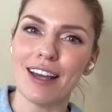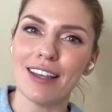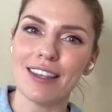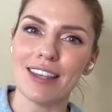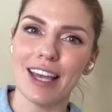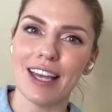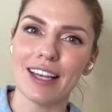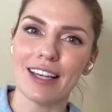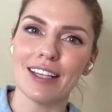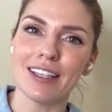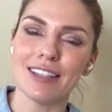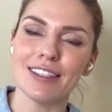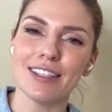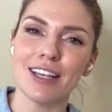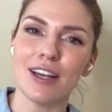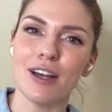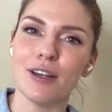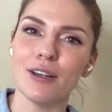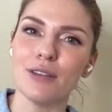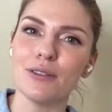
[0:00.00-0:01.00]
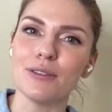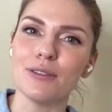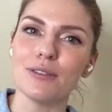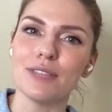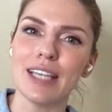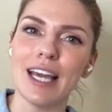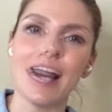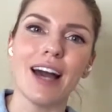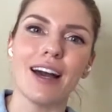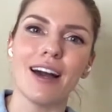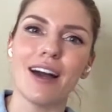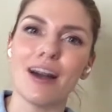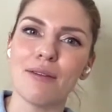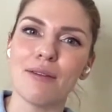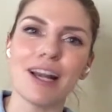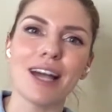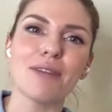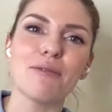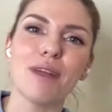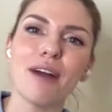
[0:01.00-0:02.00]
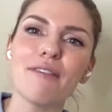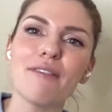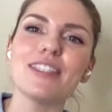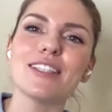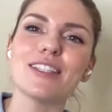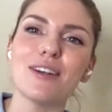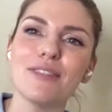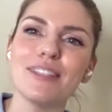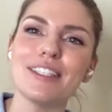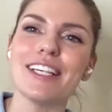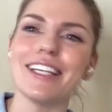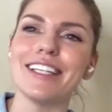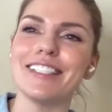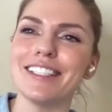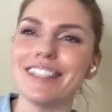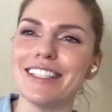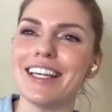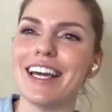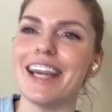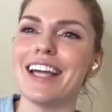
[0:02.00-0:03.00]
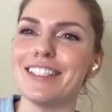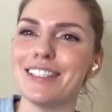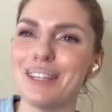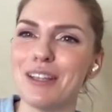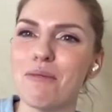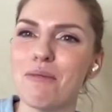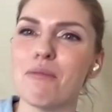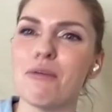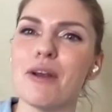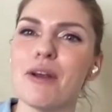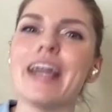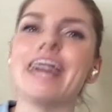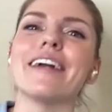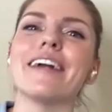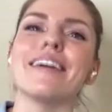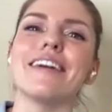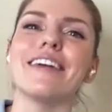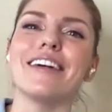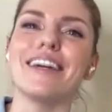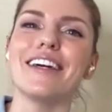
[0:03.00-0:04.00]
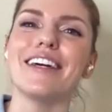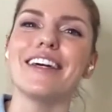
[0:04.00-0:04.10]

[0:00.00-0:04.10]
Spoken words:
it, I think. And so yeah, I'm glad we're having this conversation today to sort of bring